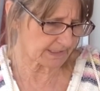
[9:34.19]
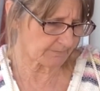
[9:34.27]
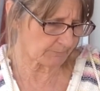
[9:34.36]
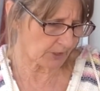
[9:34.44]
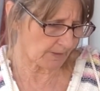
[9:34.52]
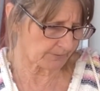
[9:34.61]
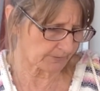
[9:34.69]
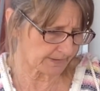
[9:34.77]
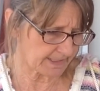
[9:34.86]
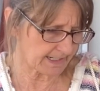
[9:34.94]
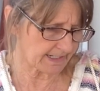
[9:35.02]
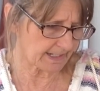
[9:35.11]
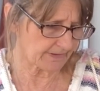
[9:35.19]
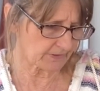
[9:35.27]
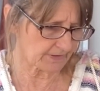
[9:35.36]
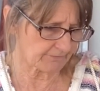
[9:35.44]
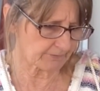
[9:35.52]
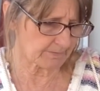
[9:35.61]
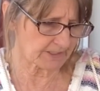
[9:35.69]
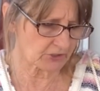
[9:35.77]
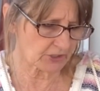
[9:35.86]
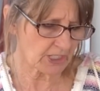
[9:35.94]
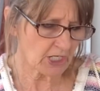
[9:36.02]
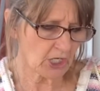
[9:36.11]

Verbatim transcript: it properly, other information.